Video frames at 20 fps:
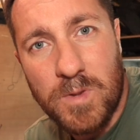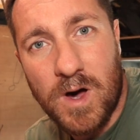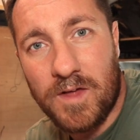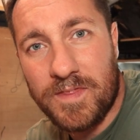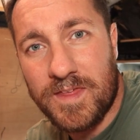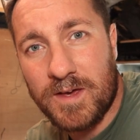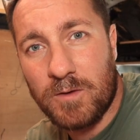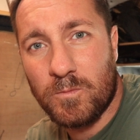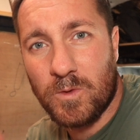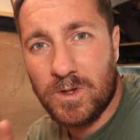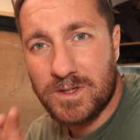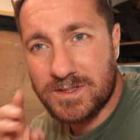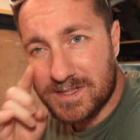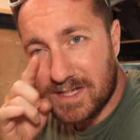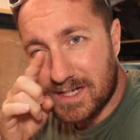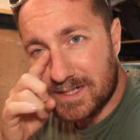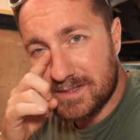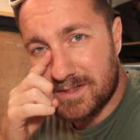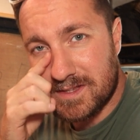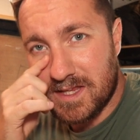But I think once
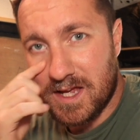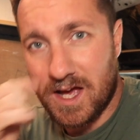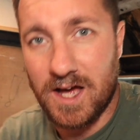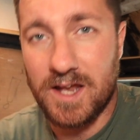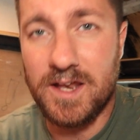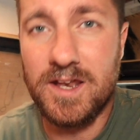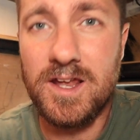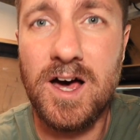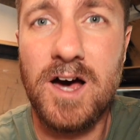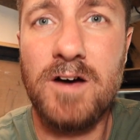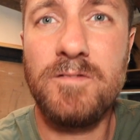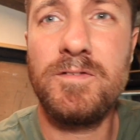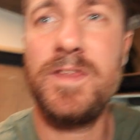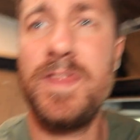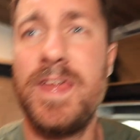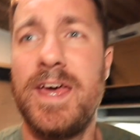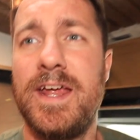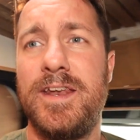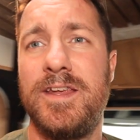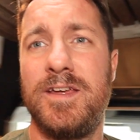that's done, other
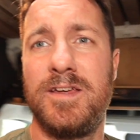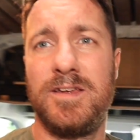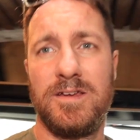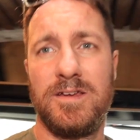than